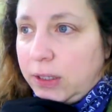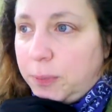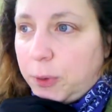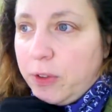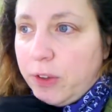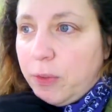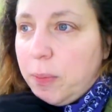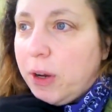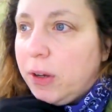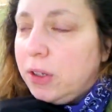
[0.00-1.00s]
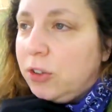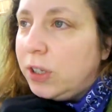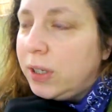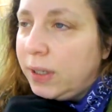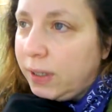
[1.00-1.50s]
previous marriage,
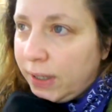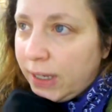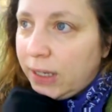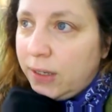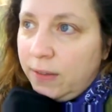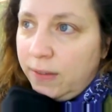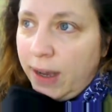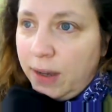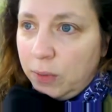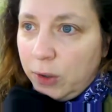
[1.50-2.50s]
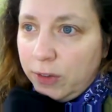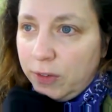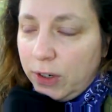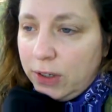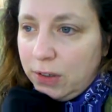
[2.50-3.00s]
and that was a
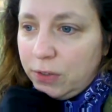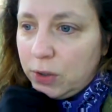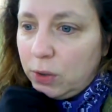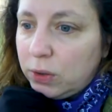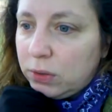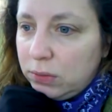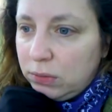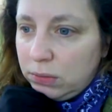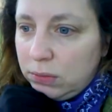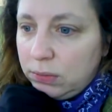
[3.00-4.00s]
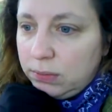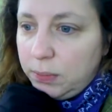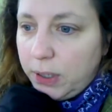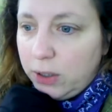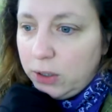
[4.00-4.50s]
very difficult
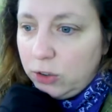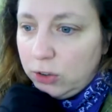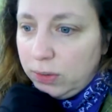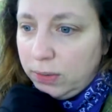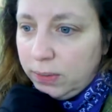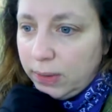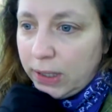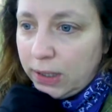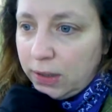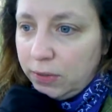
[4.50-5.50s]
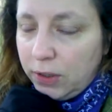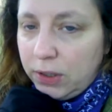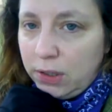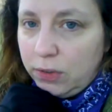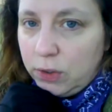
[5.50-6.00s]
marriage and a very
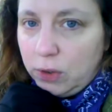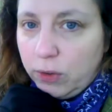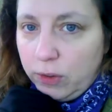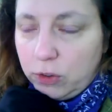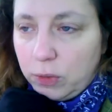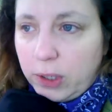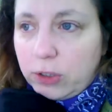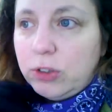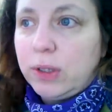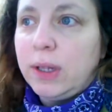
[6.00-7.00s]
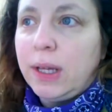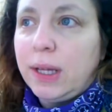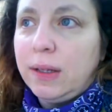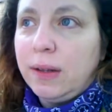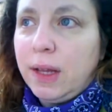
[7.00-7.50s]
difficult situation,
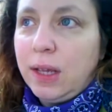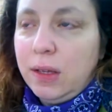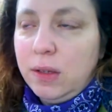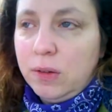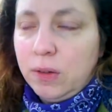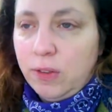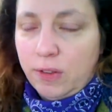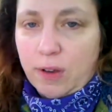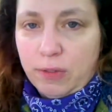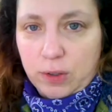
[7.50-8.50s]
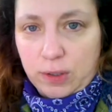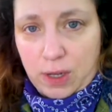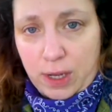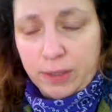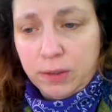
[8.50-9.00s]
and they suffered a
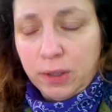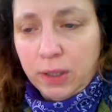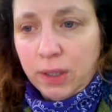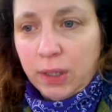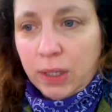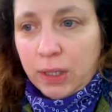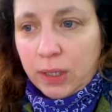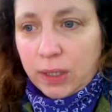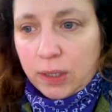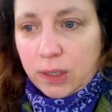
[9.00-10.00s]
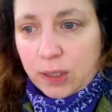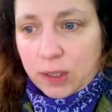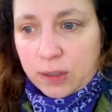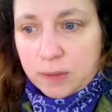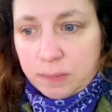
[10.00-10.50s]
lot,
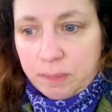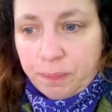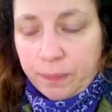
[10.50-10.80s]
um,